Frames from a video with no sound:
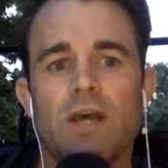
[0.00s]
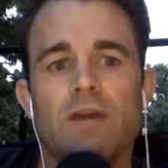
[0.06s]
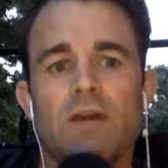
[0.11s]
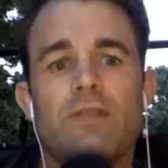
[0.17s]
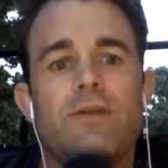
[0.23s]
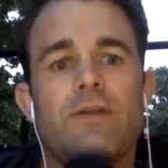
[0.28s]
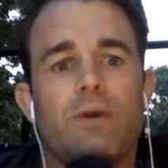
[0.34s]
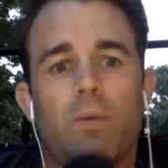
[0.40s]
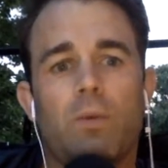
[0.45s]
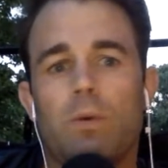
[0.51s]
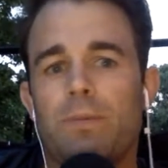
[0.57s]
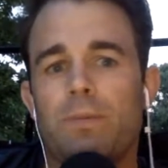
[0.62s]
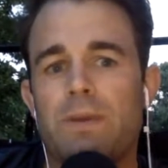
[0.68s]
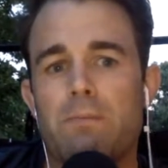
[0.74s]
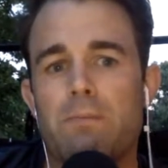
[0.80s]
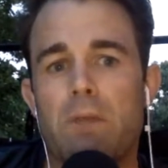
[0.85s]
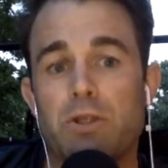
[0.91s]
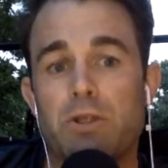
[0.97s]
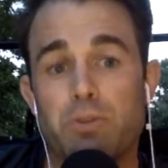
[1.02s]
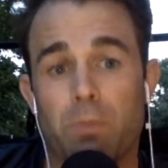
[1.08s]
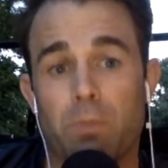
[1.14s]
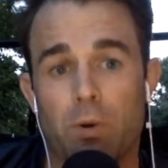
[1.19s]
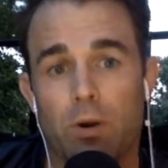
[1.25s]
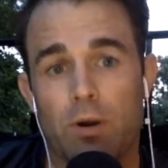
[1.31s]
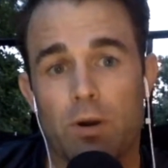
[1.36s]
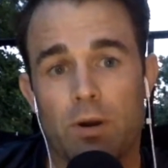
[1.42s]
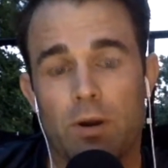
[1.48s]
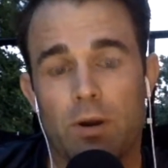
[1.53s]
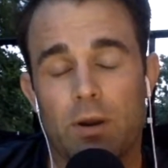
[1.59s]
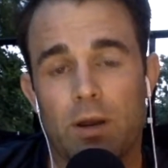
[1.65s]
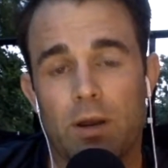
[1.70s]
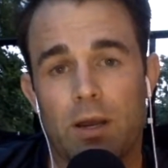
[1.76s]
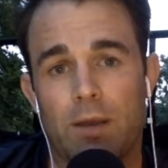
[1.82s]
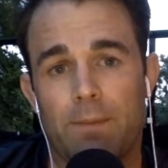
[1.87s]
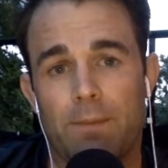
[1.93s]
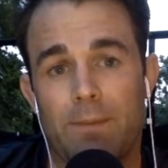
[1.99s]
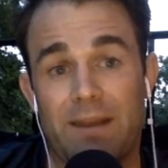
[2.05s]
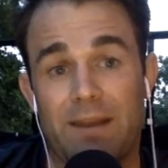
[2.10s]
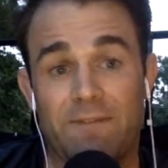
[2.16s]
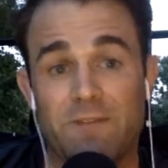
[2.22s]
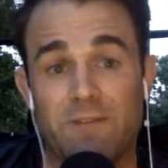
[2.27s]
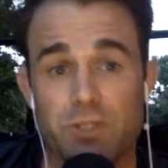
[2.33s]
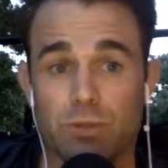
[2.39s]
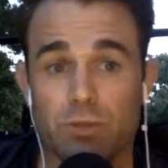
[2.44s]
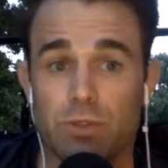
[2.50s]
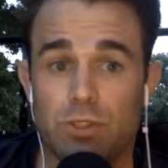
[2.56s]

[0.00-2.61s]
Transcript: there will be much more beneficial